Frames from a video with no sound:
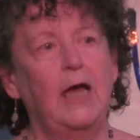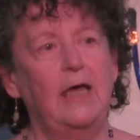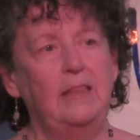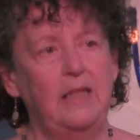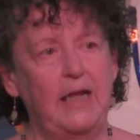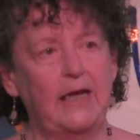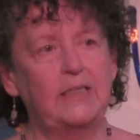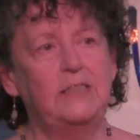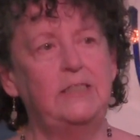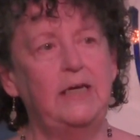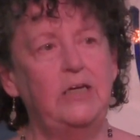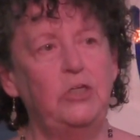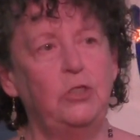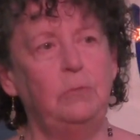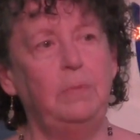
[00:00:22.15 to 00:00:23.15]
And the next
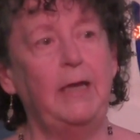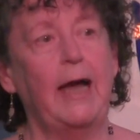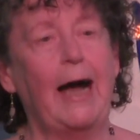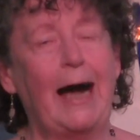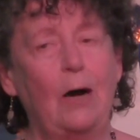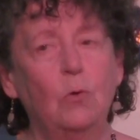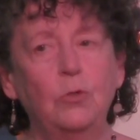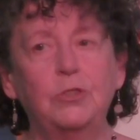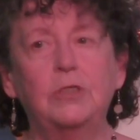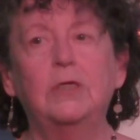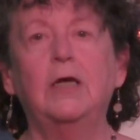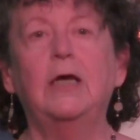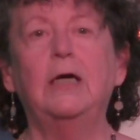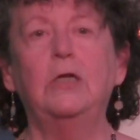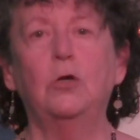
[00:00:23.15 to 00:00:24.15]
day she'd be out
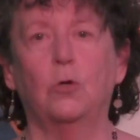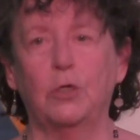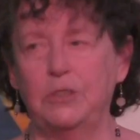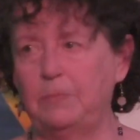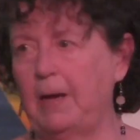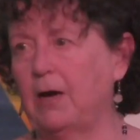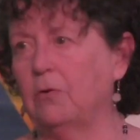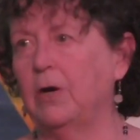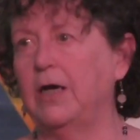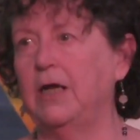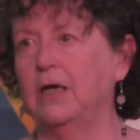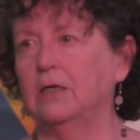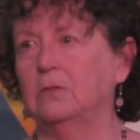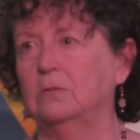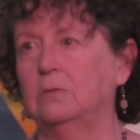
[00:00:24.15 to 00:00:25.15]
and horseback
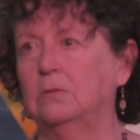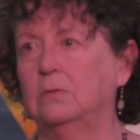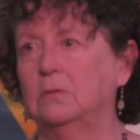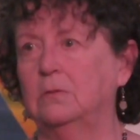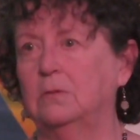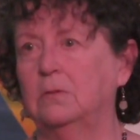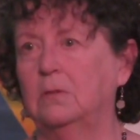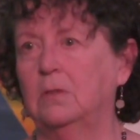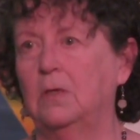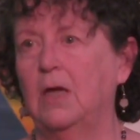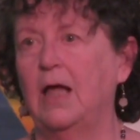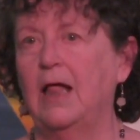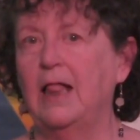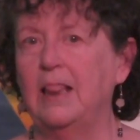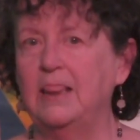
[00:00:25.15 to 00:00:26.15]
riding.
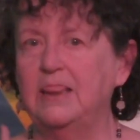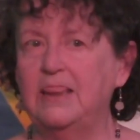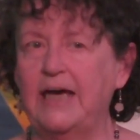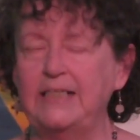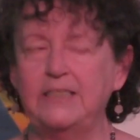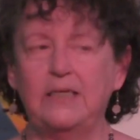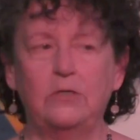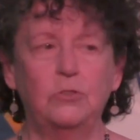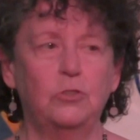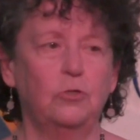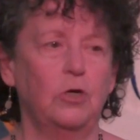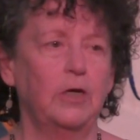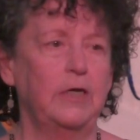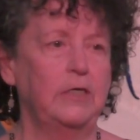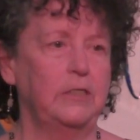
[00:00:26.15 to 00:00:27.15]
That's how
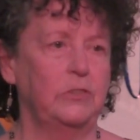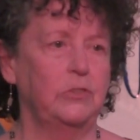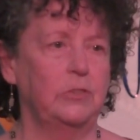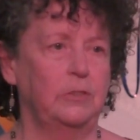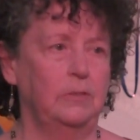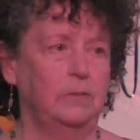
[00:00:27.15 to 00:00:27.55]
strong it is.